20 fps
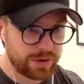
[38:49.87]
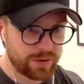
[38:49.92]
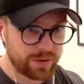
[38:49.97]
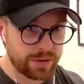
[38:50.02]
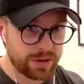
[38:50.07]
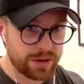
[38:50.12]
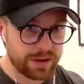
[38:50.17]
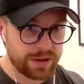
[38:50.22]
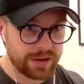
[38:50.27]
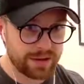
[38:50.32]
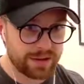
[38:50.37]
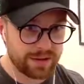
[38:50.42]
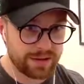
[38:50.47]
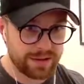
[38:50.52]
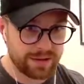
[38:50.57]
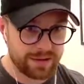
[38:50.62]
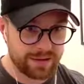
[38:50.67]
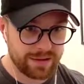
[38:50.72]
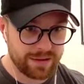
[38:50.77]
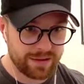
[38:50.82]
away?
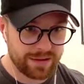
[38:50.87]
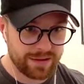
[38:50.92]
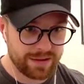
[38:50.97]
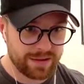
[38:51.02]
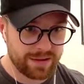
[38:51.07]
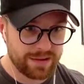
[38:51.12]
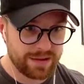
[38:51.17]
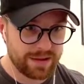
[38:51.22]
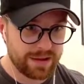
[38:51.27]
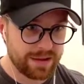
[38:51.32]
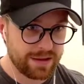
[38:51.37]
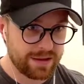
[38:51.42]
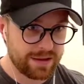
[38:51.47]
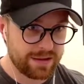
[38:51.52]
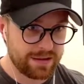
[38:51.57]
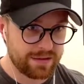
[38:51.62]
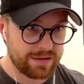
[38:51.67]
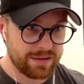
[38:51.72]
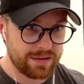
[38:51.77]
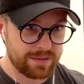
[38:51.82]
I
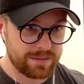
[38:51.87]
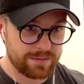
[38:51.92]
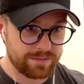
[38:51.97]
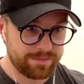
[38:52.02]
don't know.